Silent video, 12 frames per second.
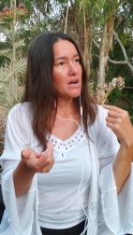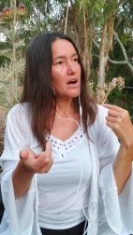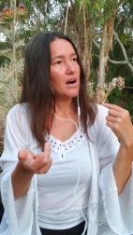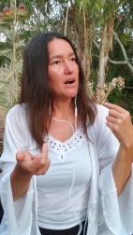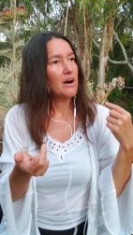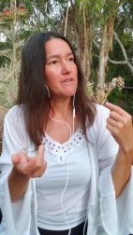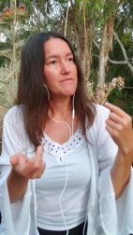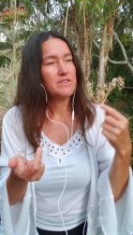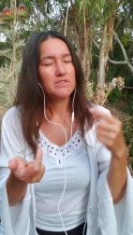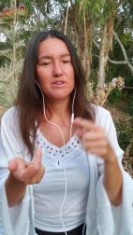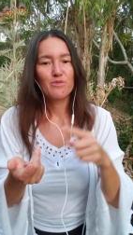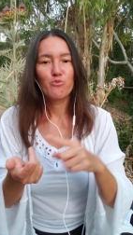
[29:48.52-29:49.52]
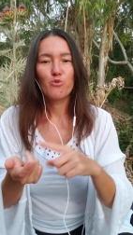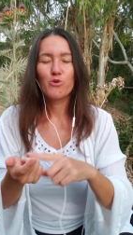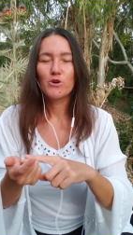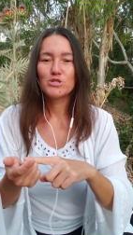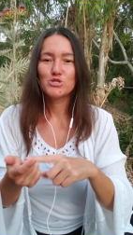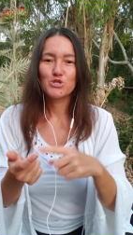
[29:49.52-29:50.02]
very
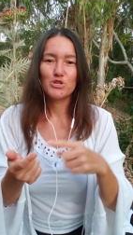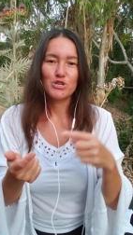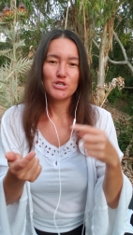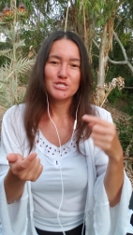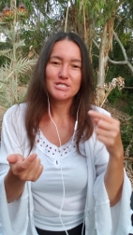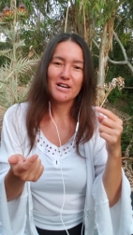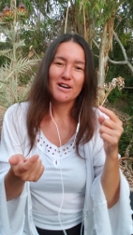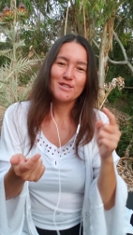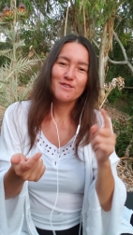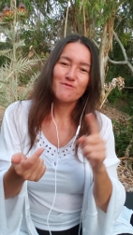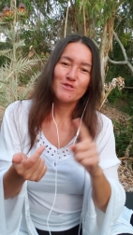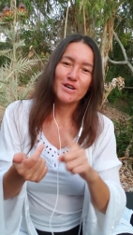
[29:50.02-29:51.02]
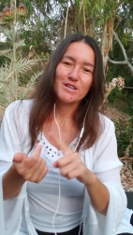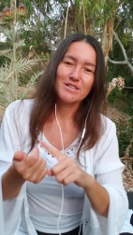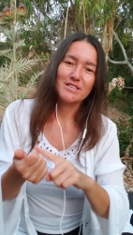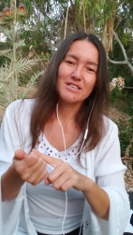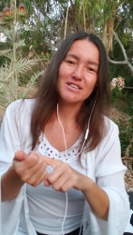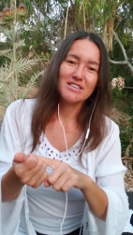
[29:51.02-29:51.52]
wondrous, kind of like
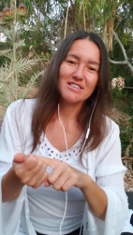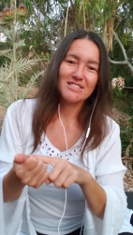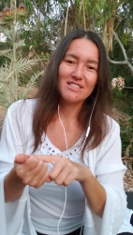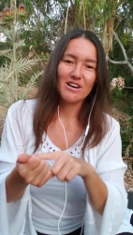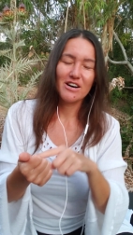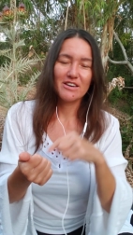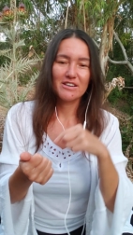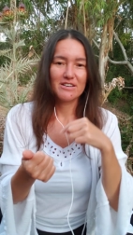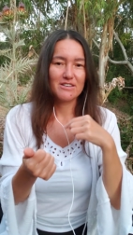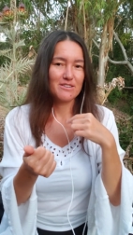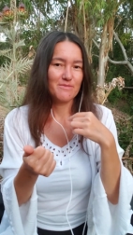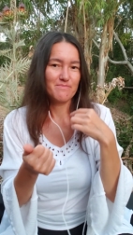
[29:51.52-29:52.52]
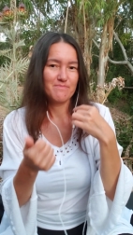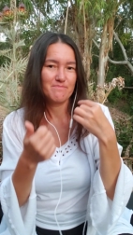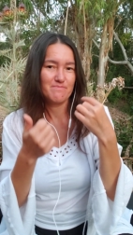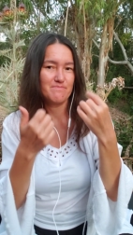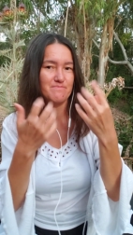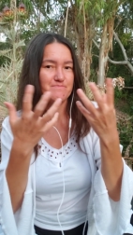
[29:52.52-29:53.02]
a kid, like
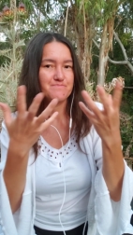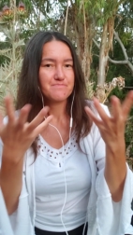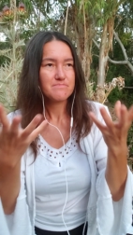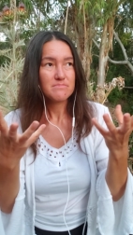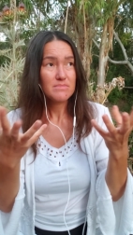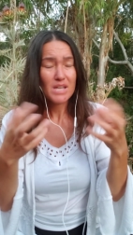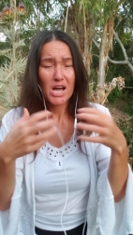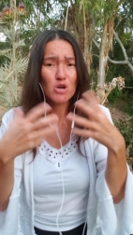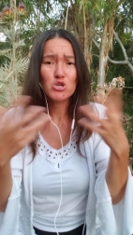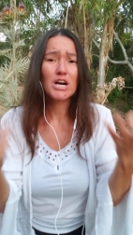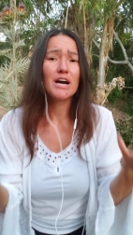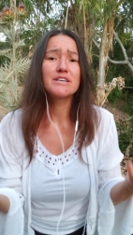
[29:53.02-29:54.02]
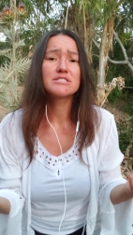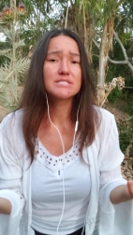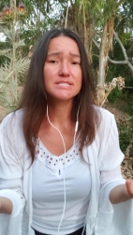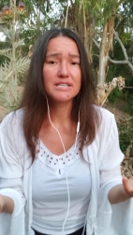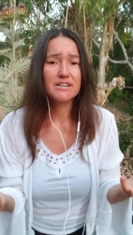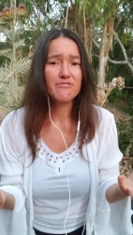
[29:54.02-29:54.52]
our higher
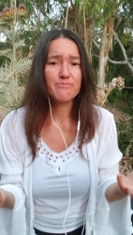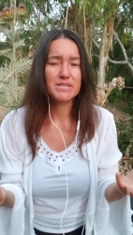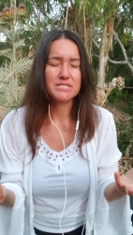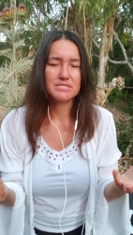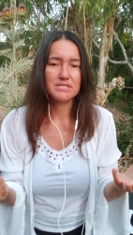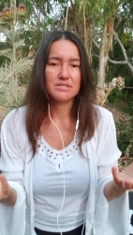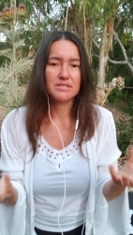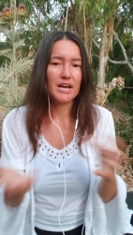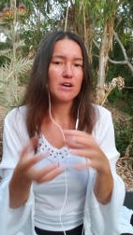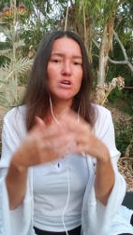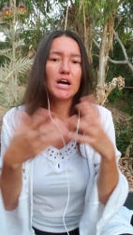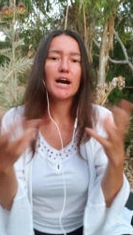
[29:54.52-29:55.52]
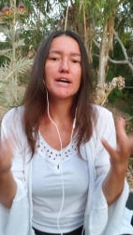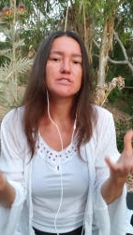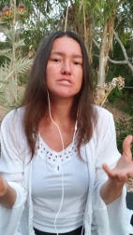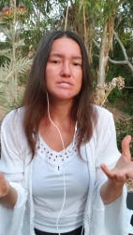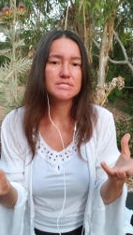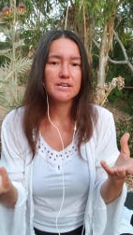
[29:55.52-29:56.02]
self, basically, our
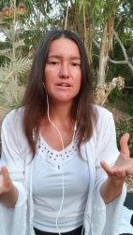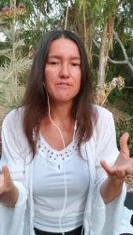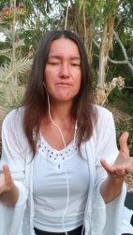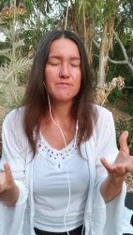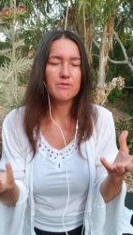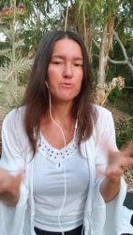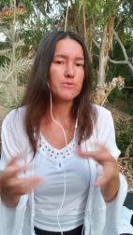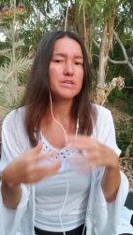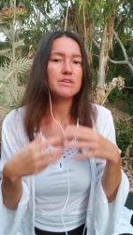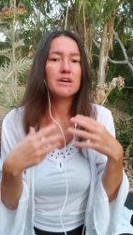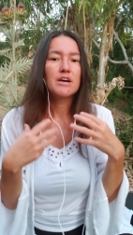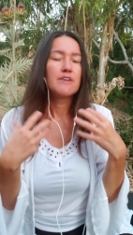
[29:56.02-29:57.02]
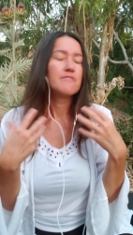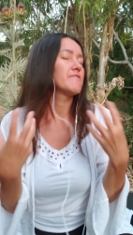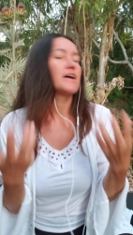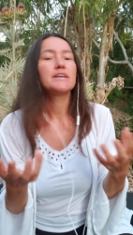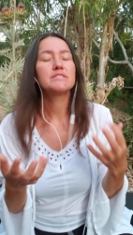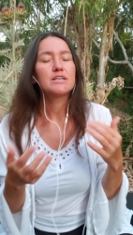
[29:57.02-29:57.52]
higher self. We
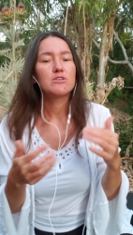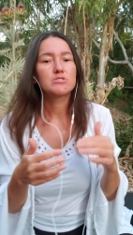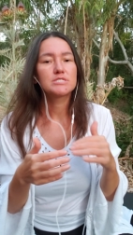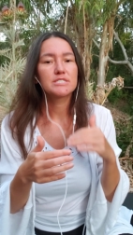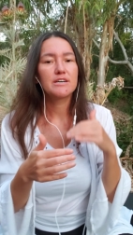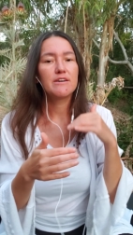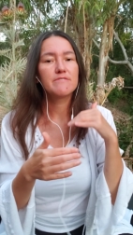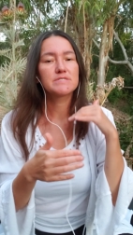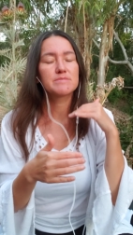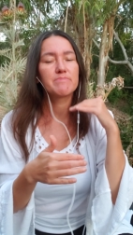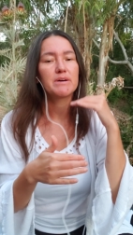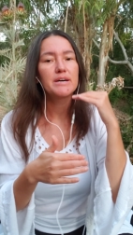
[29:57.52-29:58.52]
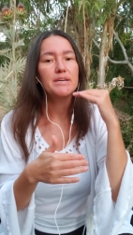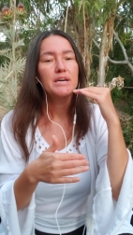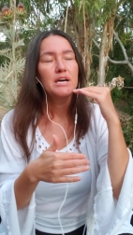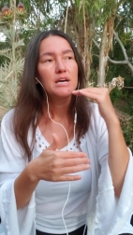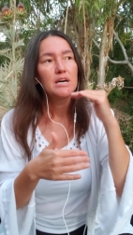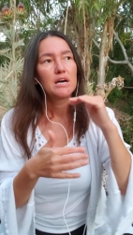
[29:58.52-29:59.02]
find ourselves by
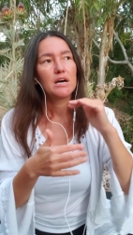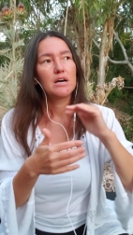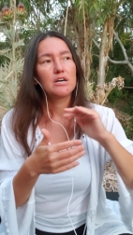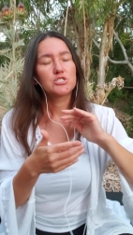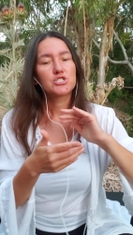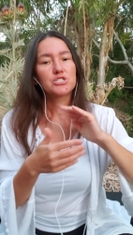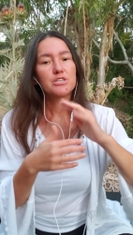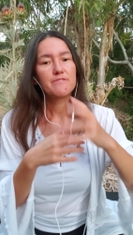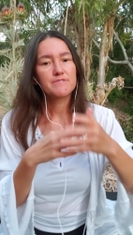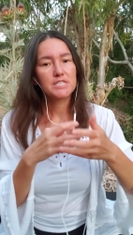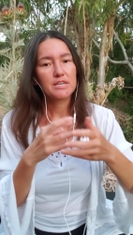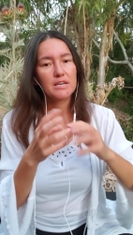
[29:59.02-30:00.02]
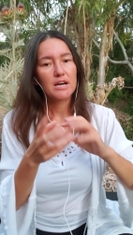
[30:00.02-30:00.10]
shifting